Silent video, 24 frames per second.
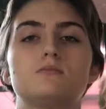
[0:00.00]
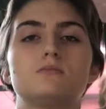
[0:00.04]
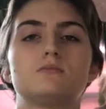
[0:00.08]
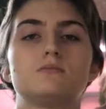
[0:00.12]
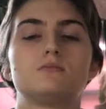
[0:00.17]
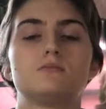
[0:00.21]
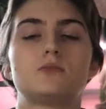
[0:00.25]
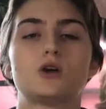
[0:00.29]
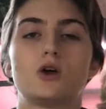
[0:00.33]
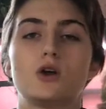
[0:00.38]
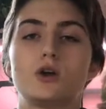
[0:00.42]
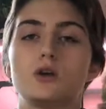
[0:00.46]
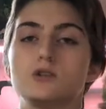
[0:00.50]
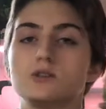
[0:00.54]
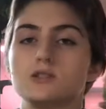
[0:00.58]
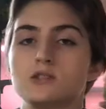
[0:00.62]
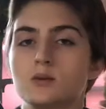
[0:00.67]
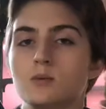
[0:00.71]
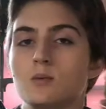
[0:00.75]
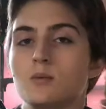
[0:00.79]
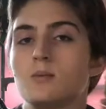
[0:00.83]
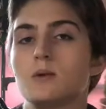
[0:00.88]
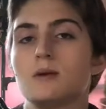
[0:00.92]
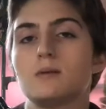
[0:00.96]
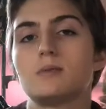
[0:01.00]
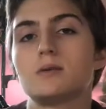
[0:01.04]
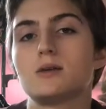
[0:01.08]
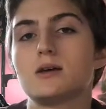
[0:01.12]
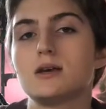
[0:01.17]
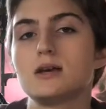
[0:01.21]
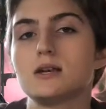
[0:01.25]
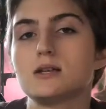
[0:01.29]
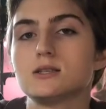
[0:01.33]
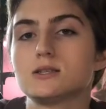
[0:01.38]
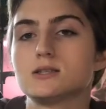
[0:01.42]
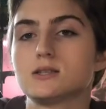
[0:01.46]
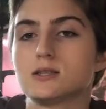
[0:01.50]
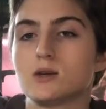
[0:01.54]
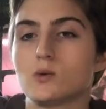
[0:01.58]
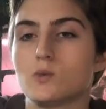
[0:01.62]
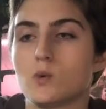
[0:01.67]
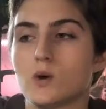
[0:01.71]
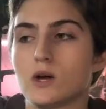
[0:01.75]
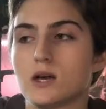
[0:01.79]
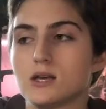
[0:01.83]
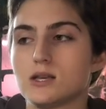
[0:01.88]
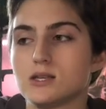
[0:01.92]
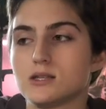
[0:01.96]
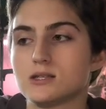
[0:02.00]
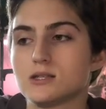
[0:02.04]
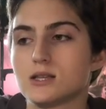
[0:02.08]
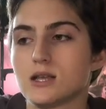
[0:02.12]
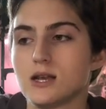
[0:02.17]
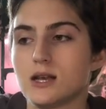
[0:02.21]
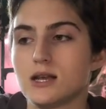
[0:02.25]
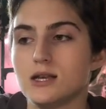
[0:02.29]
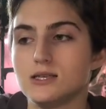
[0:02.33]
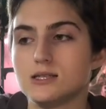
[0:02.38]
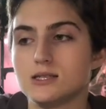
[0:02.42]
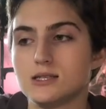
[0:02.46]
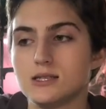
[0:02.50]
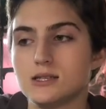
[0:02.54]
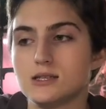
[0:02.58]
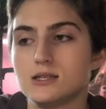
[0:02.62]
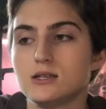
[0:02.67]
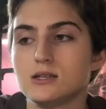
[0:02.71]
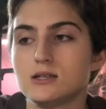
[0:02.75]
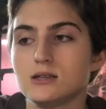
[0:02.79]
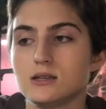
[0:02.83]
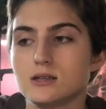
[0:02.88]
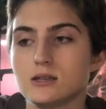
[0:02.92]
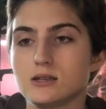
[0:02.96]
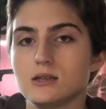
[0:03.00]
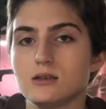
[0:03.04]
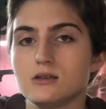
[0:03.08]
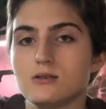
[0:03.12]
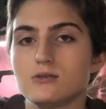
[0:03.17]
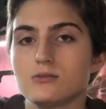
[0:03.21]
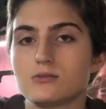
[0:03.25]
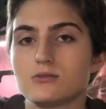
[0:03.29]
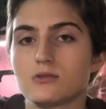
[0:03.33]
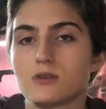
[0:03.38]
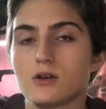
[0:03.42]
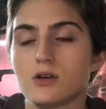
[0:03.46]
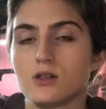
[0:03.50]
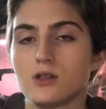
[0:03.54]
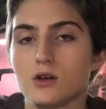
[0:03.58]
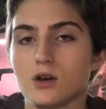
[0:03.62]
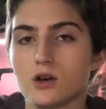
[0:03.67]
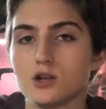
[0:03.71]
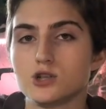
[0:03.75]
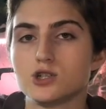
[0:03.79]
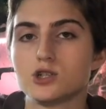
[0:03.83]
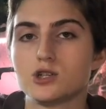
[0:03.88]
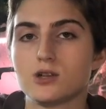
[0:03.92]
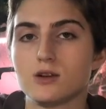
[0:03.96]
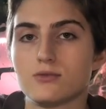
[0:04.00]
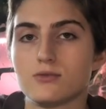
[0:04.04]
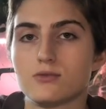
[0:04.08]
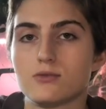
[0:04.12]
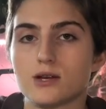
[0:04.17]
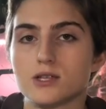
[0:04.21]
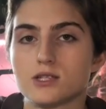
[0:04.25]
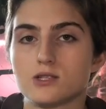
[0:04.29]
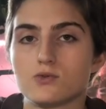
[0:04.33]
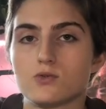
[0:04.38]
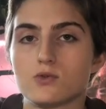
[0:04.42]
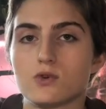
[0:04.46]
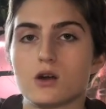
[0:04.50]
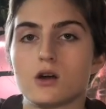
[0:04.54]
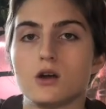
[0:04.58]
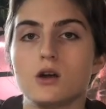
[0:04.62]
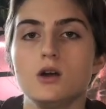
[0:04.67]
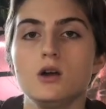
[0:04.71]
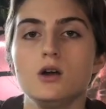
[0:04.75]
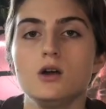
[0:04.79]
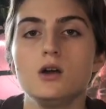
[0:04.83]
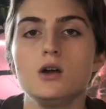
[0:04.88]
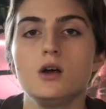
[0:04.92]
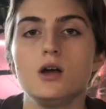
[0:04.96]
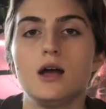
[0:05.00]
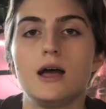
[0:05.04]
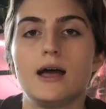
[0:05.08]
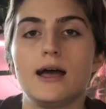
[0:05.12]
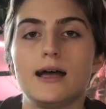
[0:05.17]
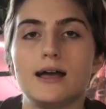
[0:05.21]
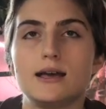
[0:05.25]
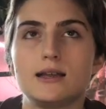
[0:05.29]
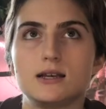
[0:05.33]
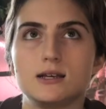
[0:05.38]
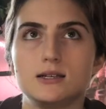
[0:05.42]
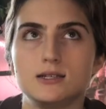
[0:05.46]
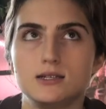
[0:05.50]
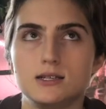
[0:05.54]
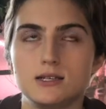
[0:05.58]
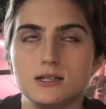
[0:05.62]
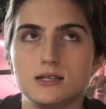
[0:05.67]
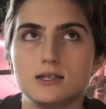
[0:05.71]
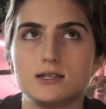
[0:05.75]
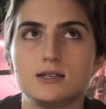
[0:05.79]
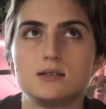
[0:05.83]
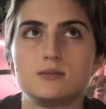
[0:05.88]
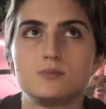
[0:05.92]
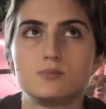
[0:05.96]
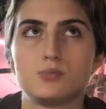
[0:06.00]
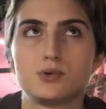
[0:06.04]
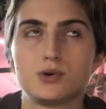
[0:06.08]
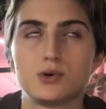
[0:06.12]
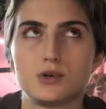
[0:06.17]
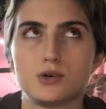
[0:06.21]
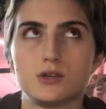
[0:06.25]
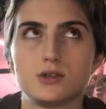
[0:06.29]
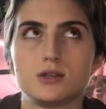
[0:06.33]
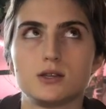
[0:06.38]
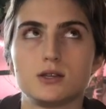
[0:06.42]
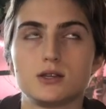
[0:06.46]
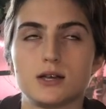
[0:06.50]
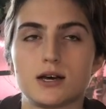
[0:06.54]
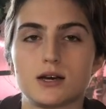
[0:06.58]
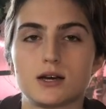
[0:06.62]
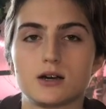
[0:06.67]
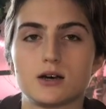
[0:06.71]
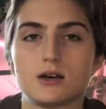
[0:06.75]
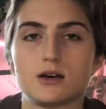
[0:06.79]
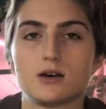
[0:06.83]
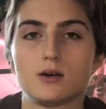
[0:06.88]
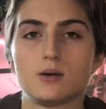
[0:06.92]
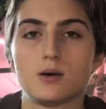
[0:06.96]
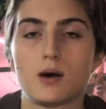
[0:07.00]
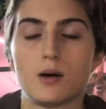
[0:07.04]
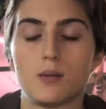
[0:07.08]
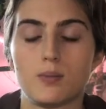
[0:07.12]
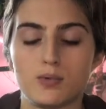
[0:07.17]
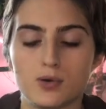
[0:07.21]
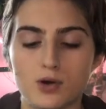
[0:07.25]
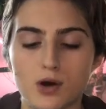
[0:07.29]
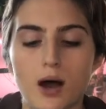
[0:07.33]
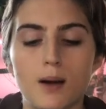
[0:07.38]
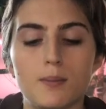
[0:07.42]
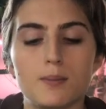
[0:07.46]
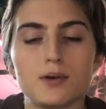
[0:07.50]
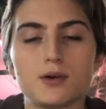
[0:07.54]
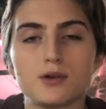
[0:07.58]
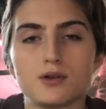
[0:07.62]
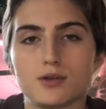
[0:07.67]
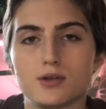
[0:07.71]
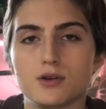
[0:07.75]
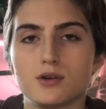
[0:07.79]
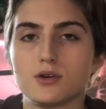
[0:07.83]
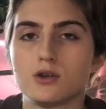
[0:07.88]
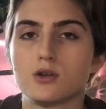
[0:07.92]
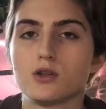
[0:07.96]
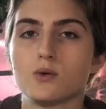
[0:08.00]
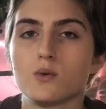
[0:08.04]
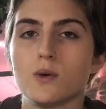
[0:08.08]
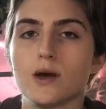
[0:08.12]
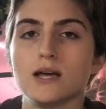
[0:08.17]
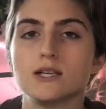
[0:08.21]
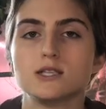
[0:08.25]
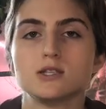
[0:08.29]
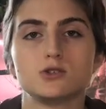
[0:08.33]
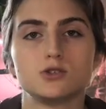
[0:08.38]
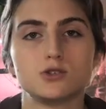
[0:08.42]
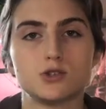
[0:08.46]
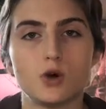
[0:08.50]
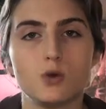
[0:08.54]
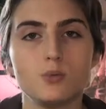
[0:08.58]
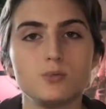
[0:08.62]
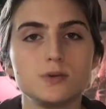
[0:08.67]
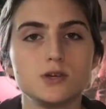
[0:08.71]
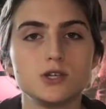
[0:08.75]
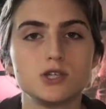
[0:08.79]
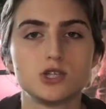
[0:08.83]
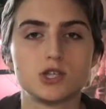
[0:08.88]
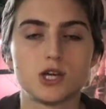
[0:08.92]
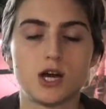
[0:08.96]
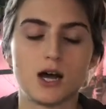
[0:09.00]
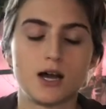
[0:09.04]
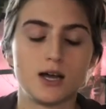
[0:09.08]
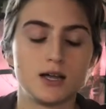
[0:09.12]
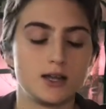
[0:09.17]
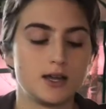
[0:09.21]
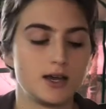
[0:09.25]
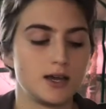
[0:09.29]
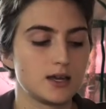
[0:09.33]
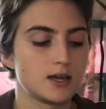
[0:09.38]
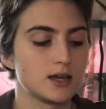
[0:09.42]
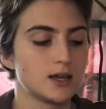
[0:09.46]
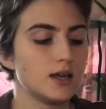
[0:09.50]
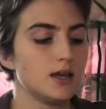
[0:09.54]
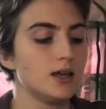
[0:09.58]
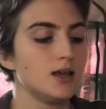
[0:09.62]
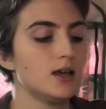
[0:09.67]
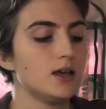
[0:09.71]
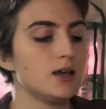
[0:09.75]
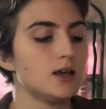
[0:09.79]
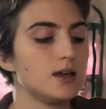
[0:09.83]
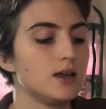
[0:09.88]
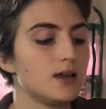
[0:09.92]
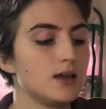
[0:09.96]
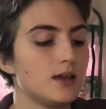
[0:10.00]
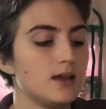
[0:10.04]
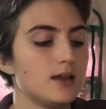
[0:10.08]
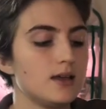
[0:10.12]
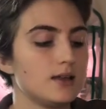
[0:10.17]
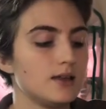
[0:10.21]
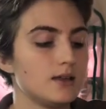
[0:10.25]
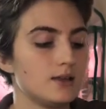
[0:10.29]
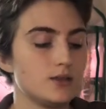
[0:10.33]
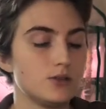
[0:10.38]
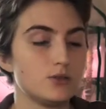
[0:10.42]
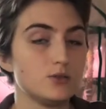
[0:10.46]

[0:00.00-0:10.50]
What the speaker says: hurt some of my plants was that I didn't leave a large enough reservoir, and I didn't put the Leca a proper third of the way. So don't be shy. Like, you